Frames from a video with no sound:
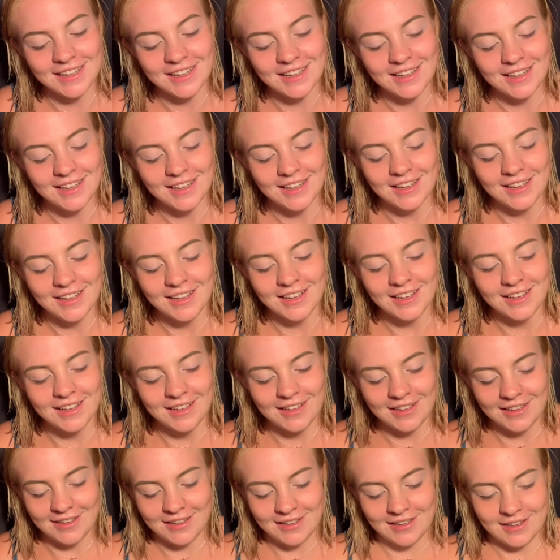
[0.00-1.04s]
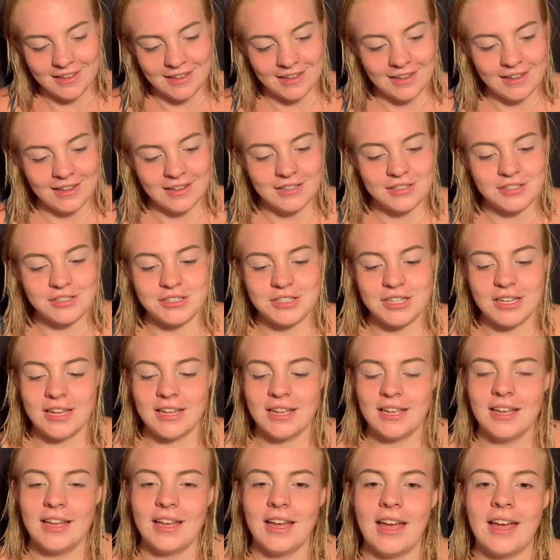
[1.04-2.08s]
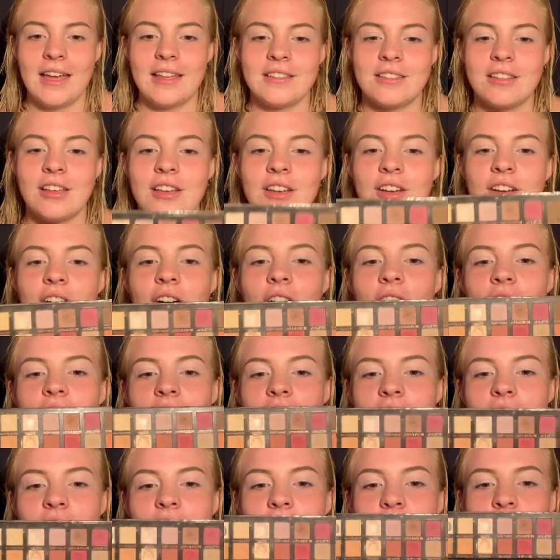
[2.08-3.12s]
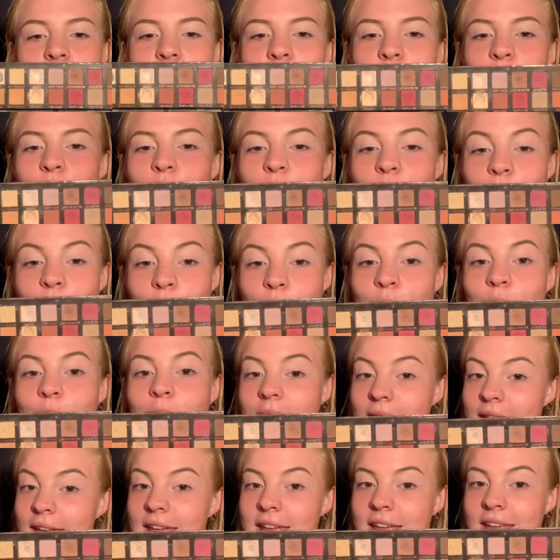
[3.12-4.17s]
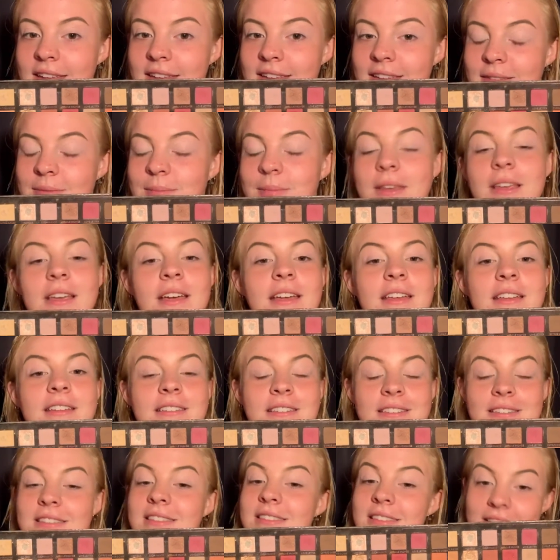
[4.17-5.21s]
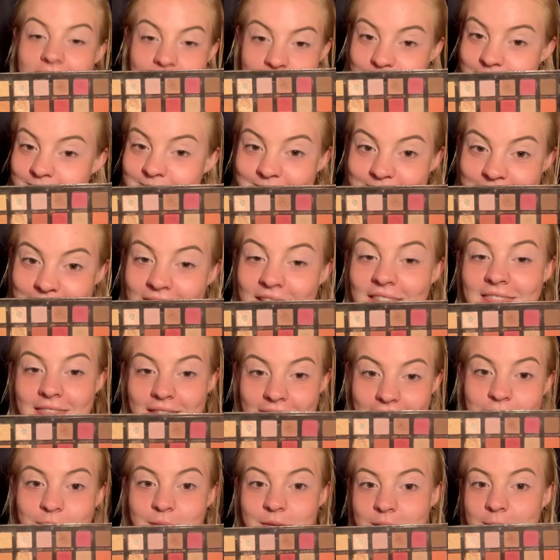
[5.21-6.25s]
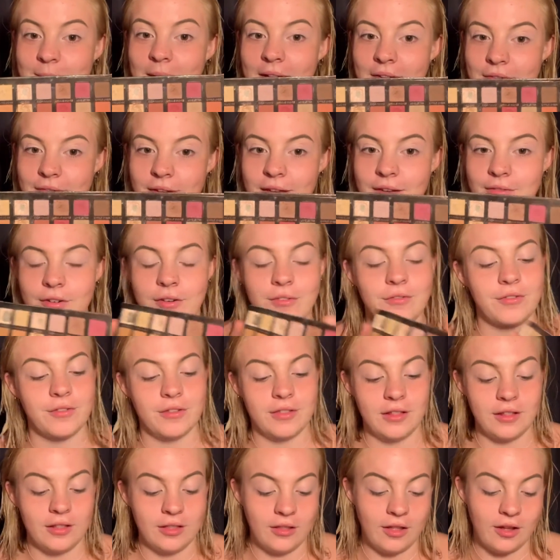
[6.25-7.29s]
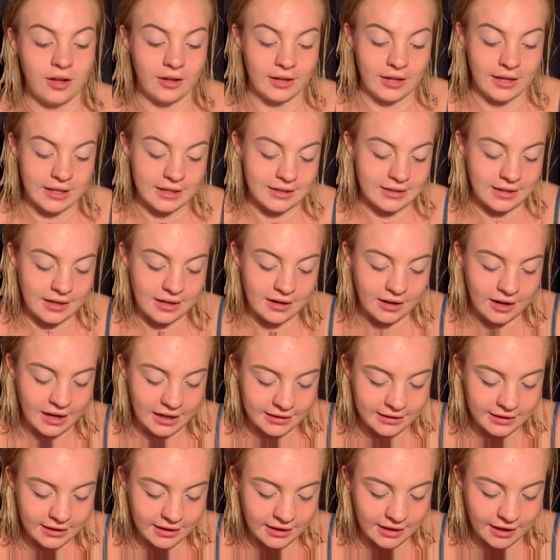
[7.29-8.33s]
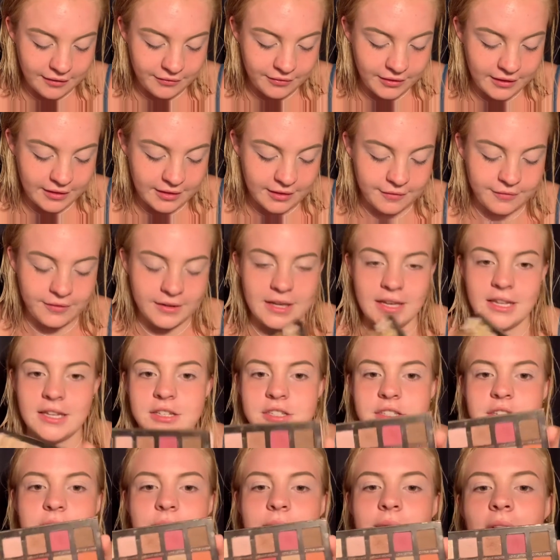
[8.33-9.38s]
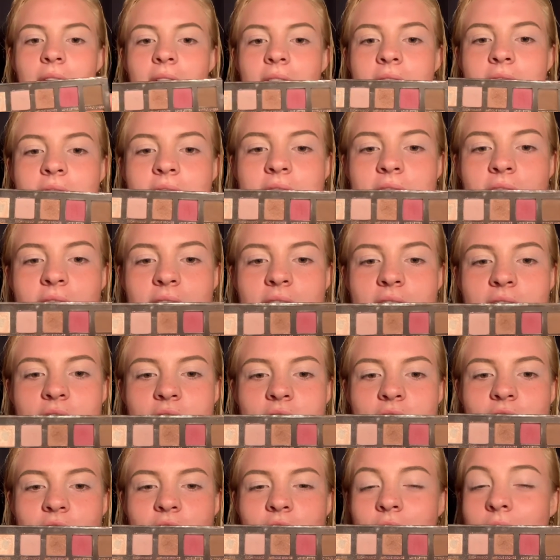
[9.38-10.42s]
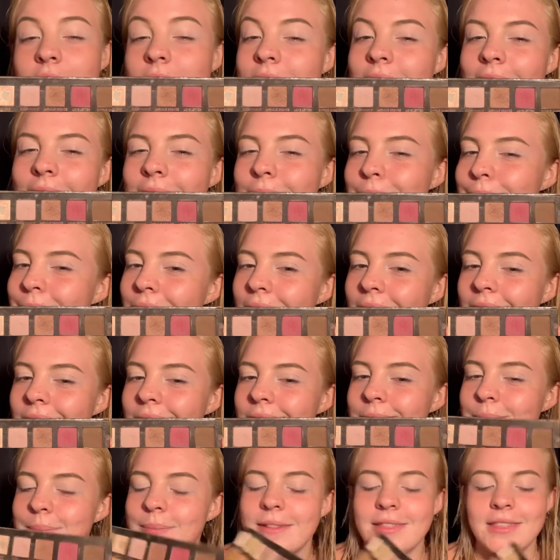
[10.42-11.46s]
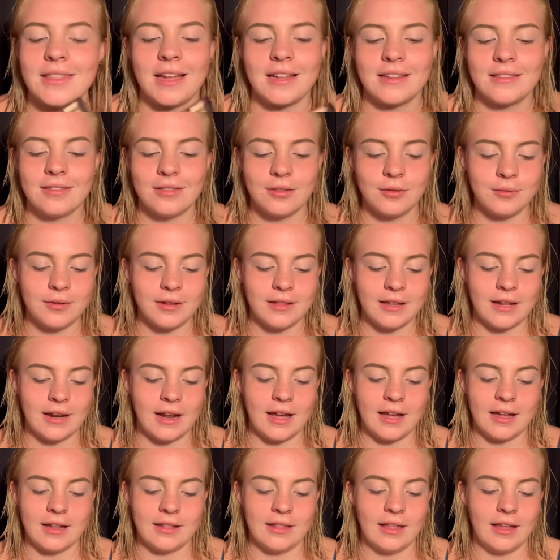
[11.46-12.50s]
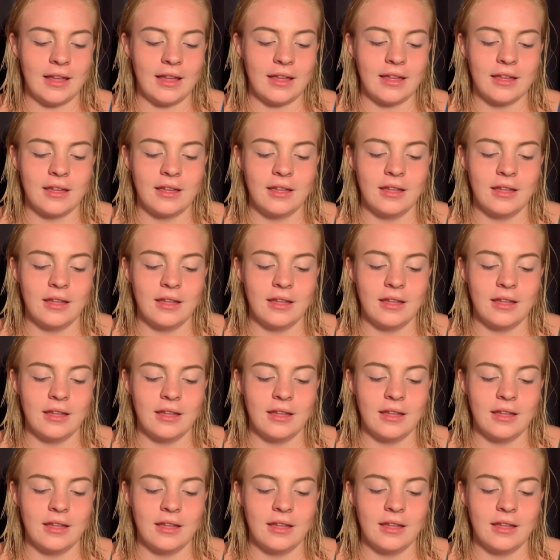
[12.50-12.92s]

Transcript: god. She has gone through it because this was my favorite for the longest. And oddly enough, like the Venetian red doesn't look that bad, but that's the one that I like,